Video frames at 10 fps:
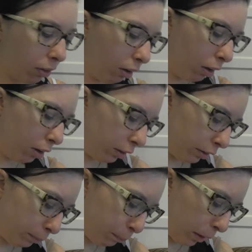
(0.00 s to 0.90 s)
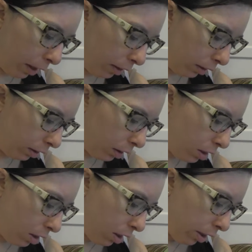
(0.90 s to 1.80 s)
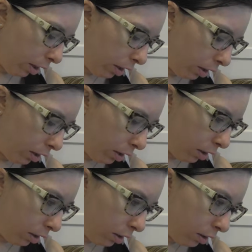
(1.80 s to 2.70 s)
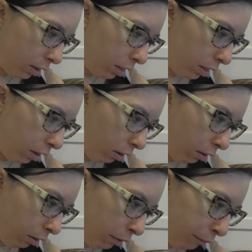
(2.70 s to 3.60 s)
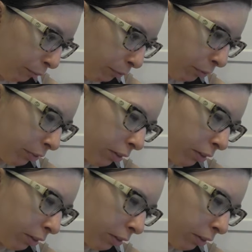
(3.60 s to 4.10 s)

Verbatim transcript: artist palette and the um,